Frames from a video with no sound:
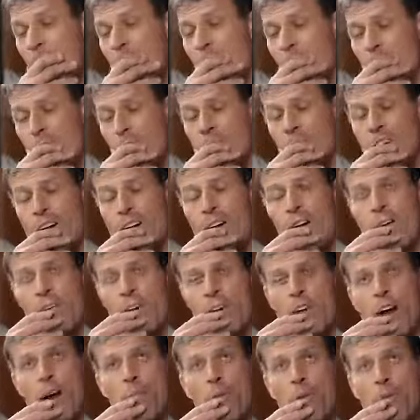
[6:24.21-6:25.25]
Well, first of all,
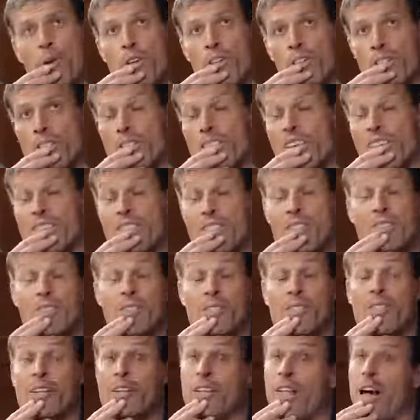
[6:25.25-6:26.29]
I want to comment on what you just said,
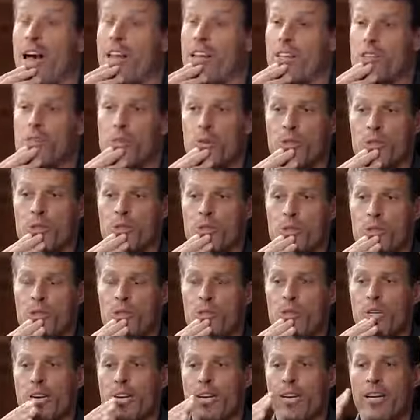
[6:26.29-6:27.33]
because you said a lot, and it's really
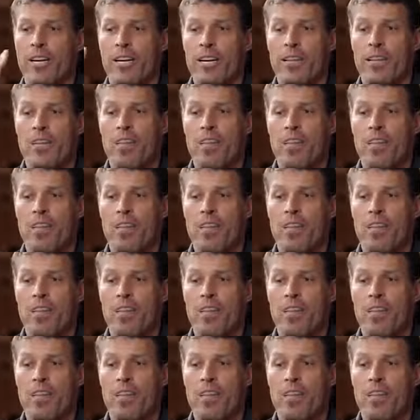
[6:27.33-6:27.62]
true.